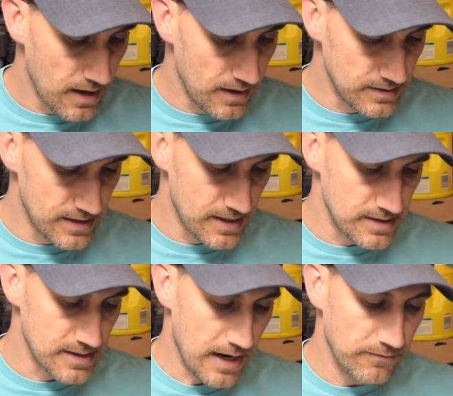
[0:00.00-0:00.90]
It
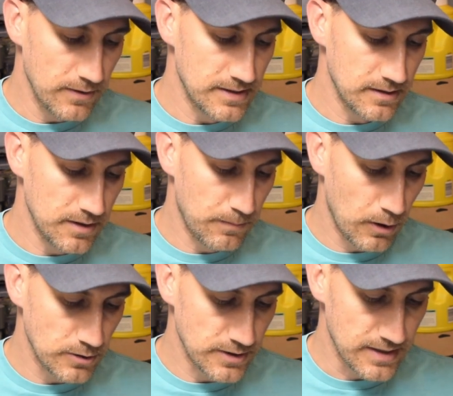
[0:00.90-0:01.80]
says, I've recently
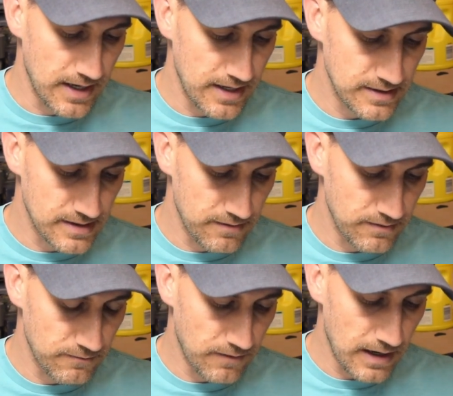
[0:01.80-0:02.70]
purchased an
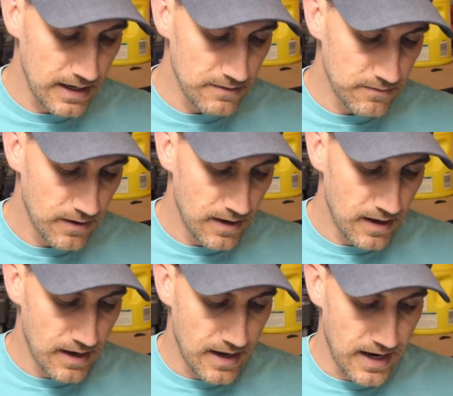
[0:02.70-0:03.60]
87.5
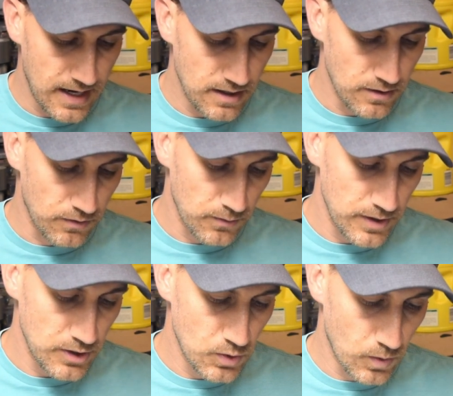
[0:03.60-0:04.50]
and a
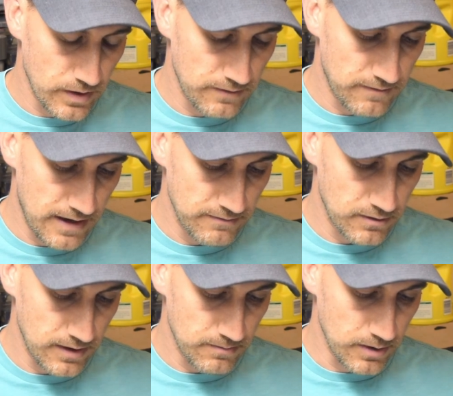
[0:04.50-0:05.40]
325
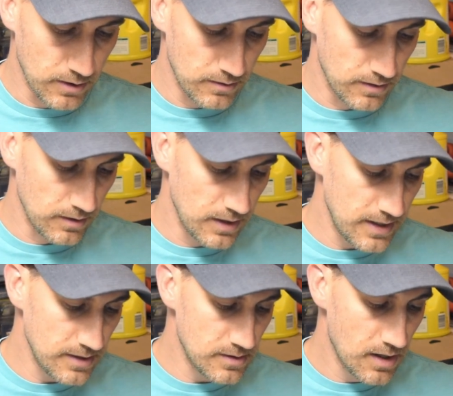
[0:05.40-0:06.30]
clamp meter. The
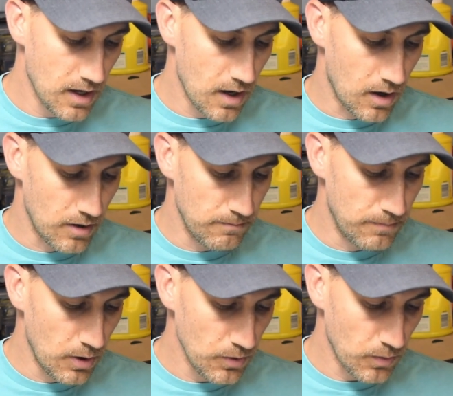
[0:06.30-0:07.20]
leads on
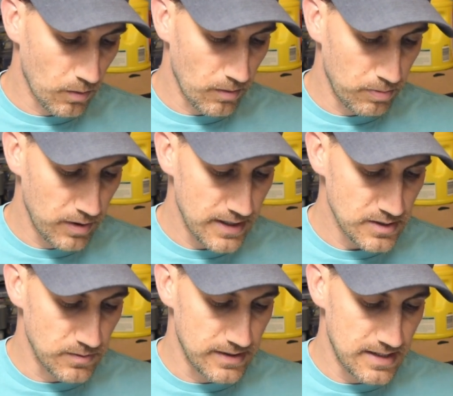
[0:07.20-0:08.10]
both were
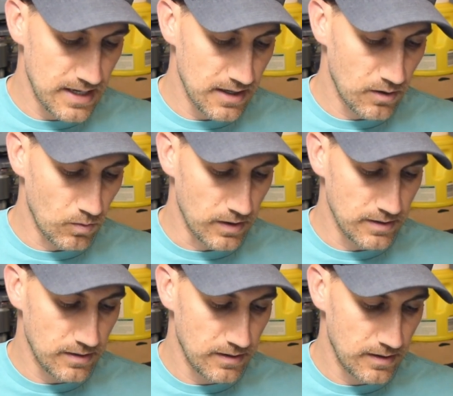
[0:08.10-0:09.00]
replaced with
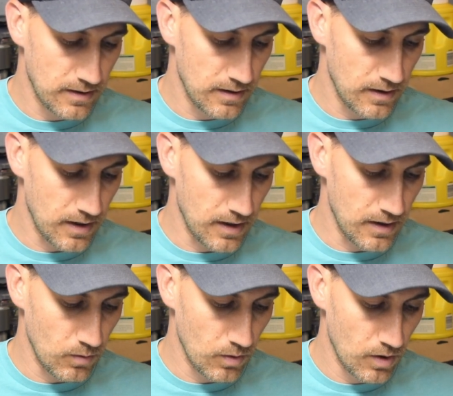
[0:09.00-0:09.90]
TL1 uh,